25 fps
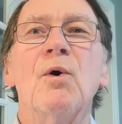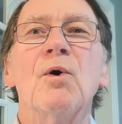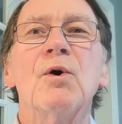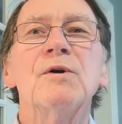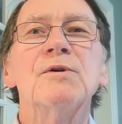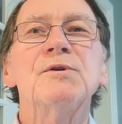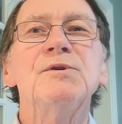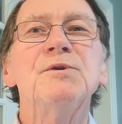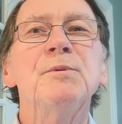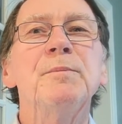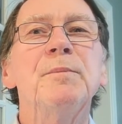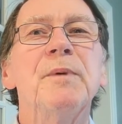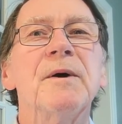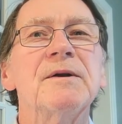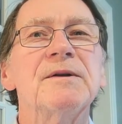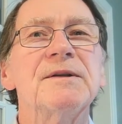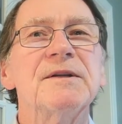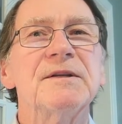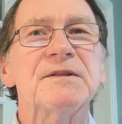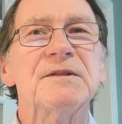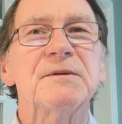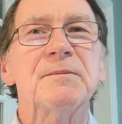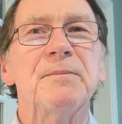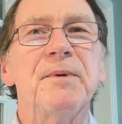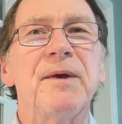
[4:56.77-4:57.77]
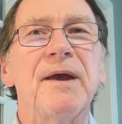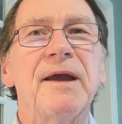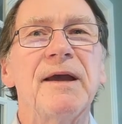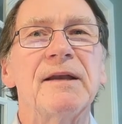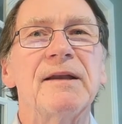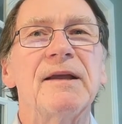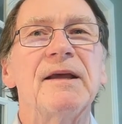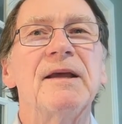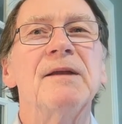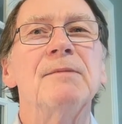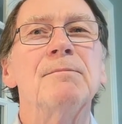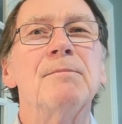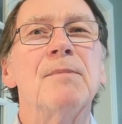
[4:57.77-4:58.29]
or to
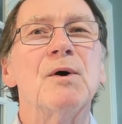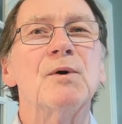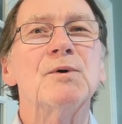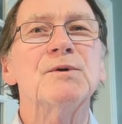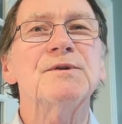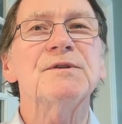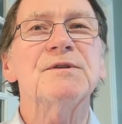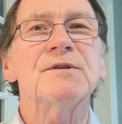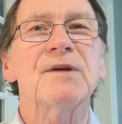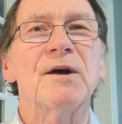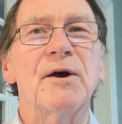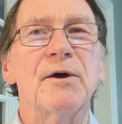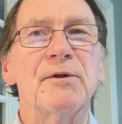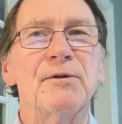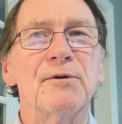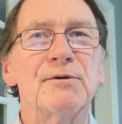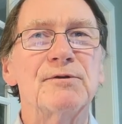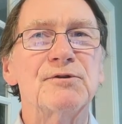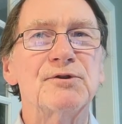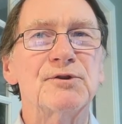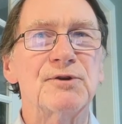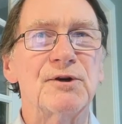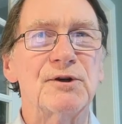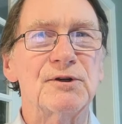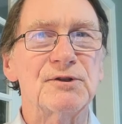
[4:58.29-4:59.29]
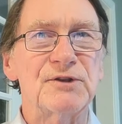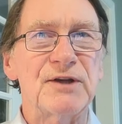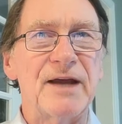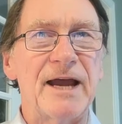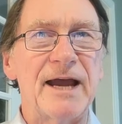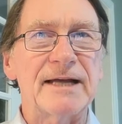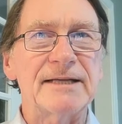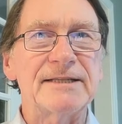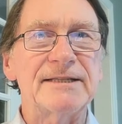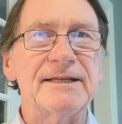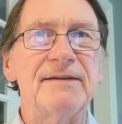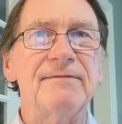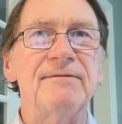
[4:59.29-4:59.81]
participate in most other church
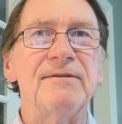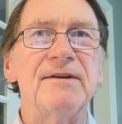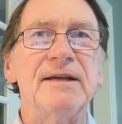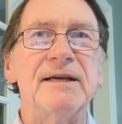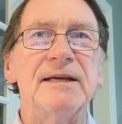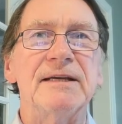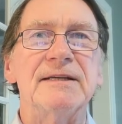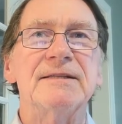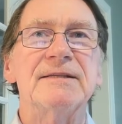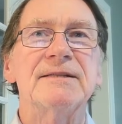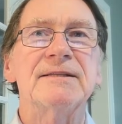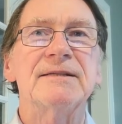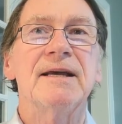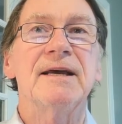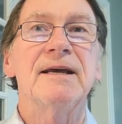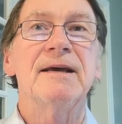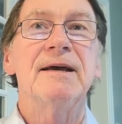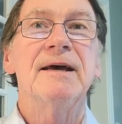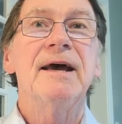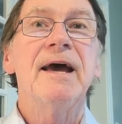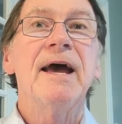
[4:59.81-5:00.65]
activities.